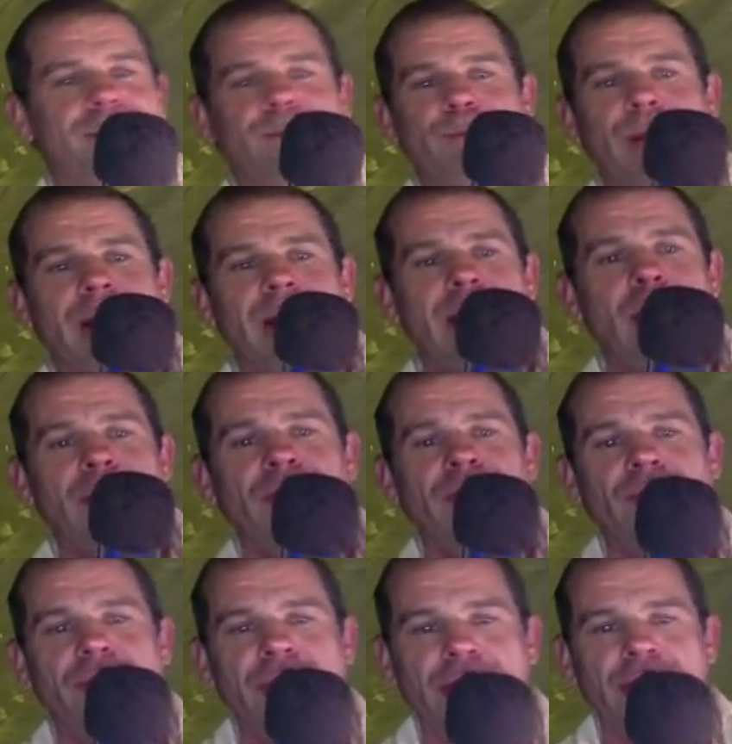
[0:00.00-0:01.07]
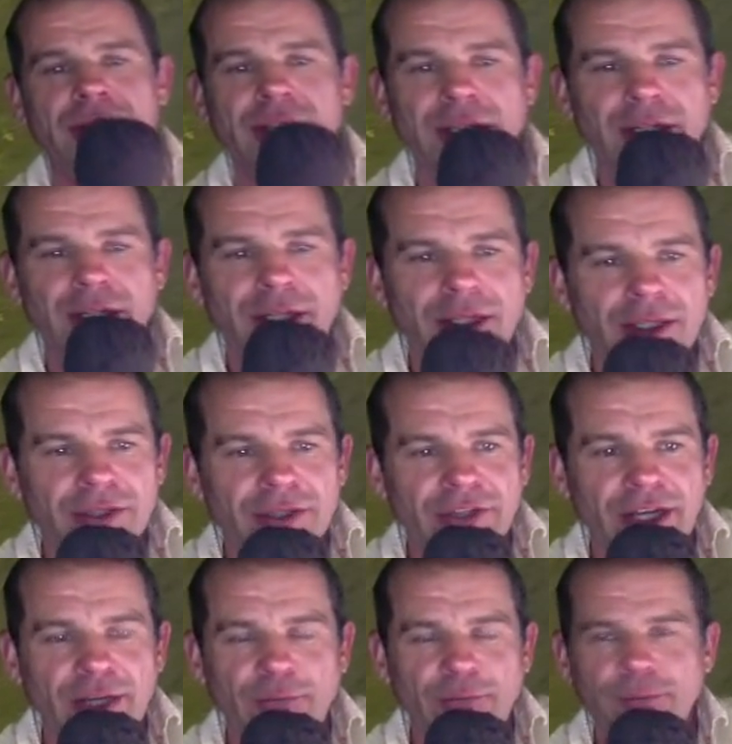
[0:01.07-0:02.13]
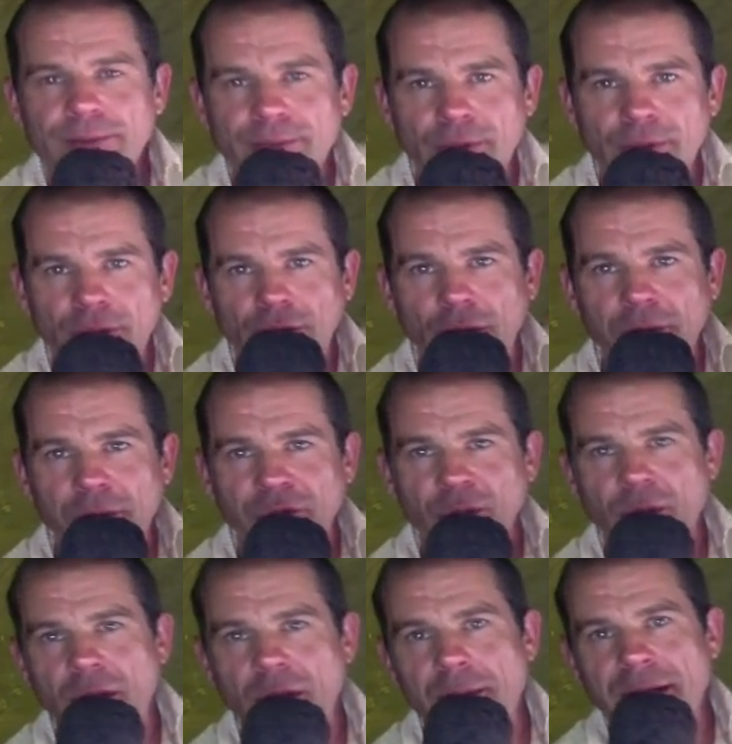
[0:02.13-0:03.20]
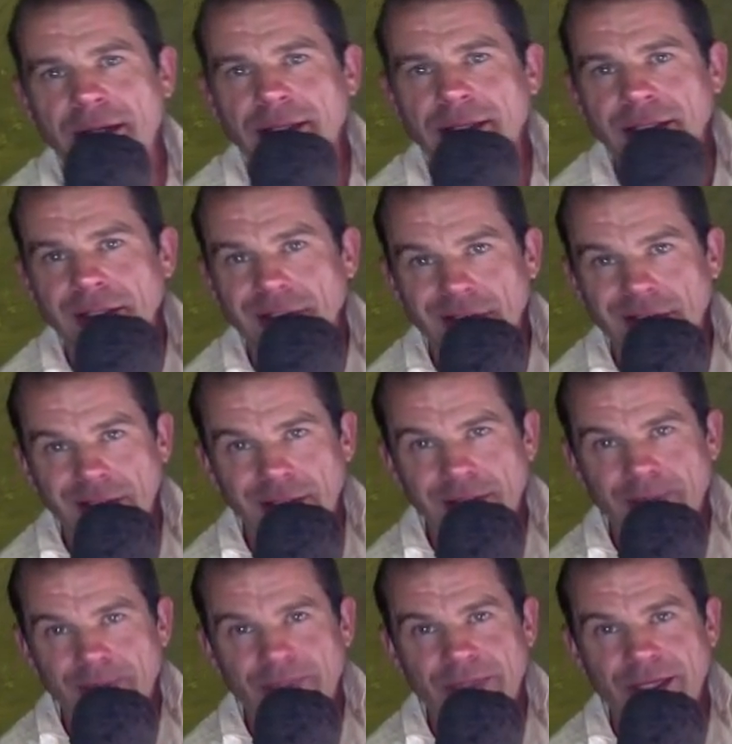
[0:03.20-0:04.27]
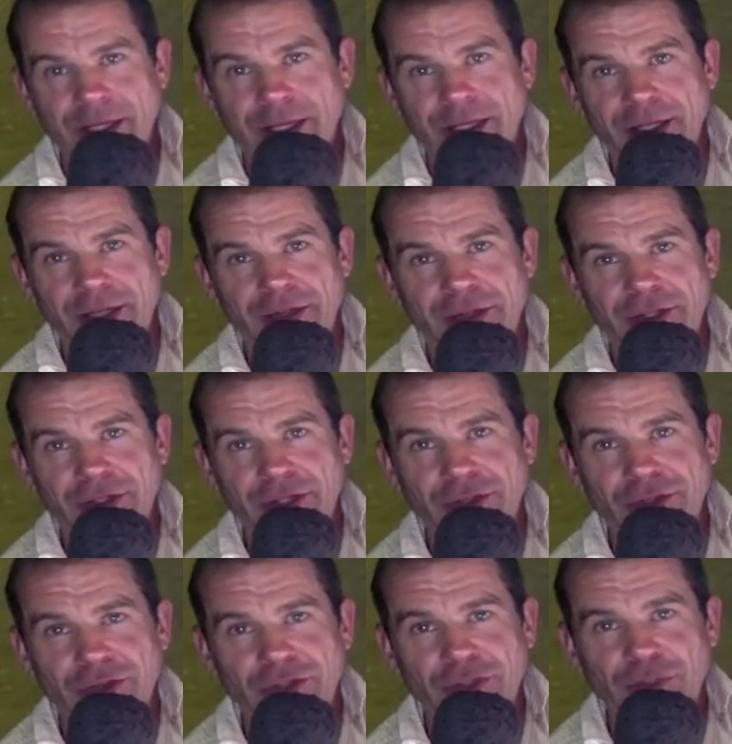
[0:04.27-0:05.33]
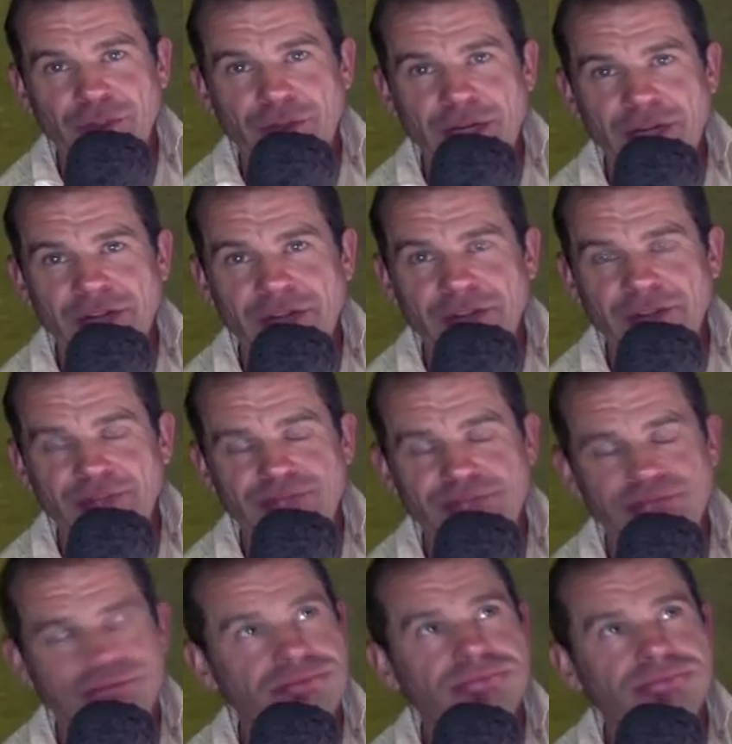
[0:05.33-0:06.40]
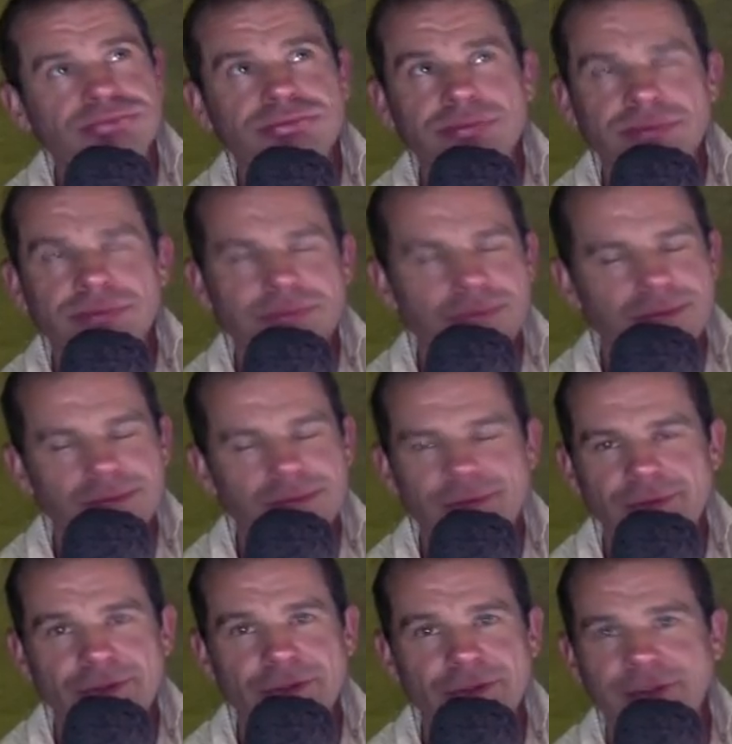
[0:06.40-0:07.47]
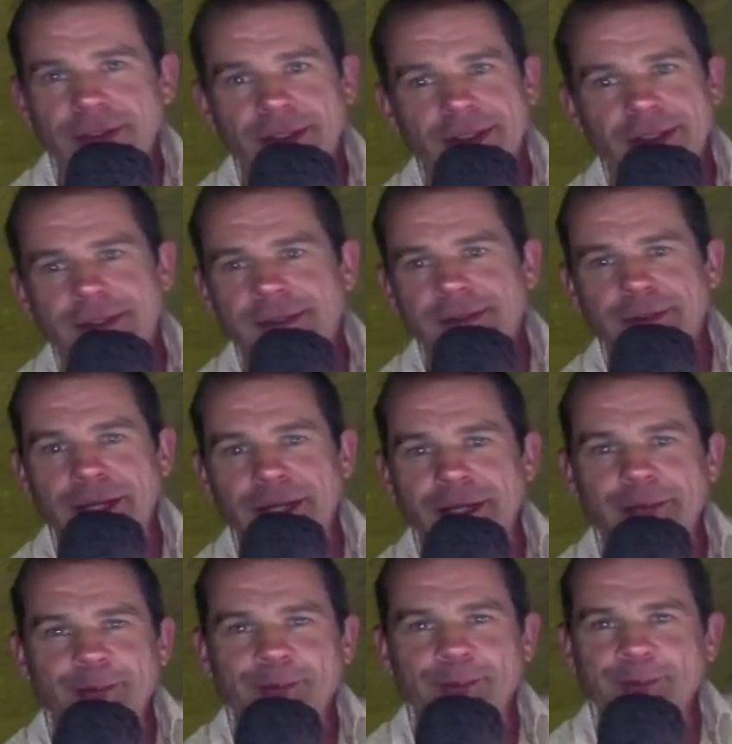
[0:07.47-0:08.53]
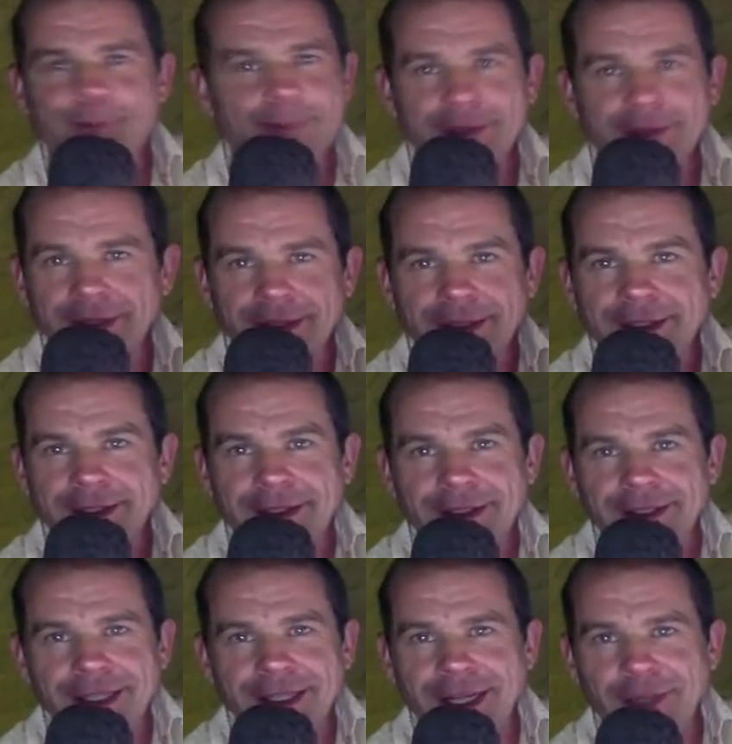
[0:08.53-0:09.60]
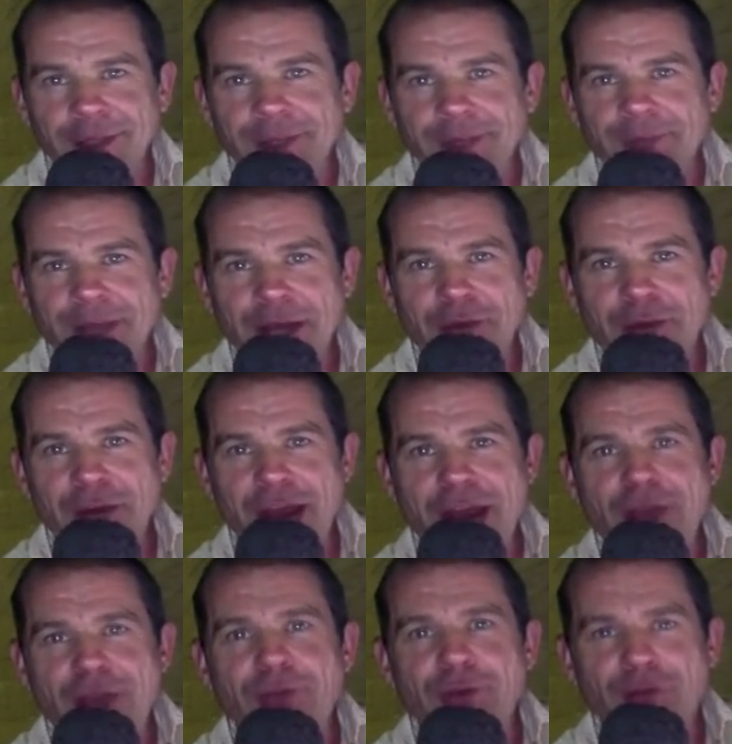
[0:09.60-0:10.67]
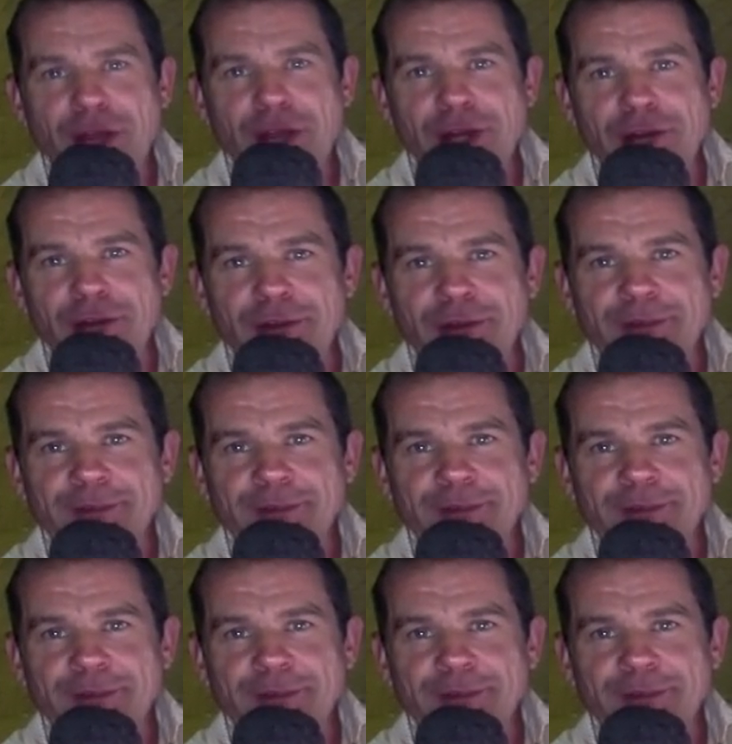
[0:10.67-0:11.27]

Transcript: But anyway, that's the video. Dave, hope you do well, mate. And uh, in terms of disc brakes, just, yeah, wow. Anyway, end of, it, end of a great era.